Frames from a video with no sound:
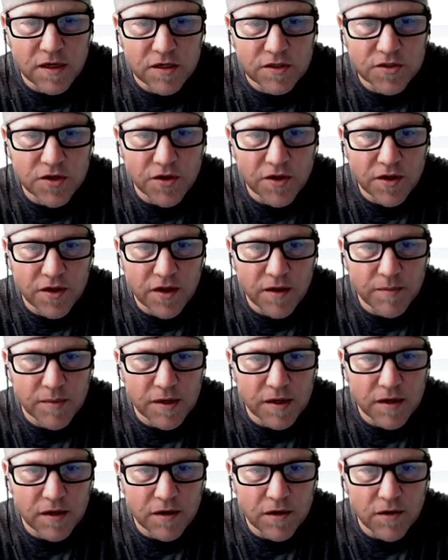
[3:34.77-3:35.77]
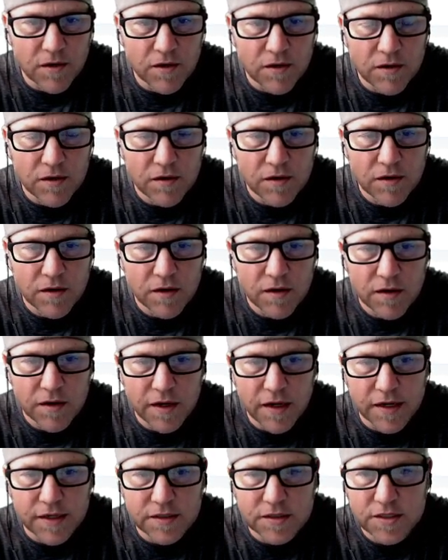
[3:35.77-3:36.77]
So you can come in here
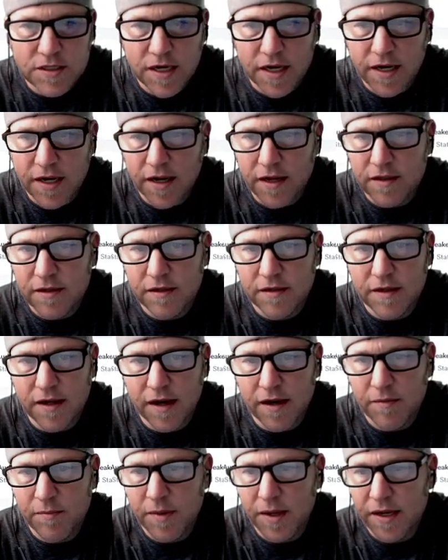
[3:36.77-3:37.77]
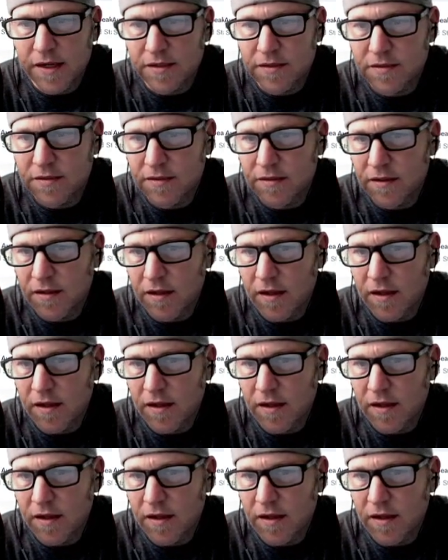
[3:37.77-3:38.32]
and check out the database,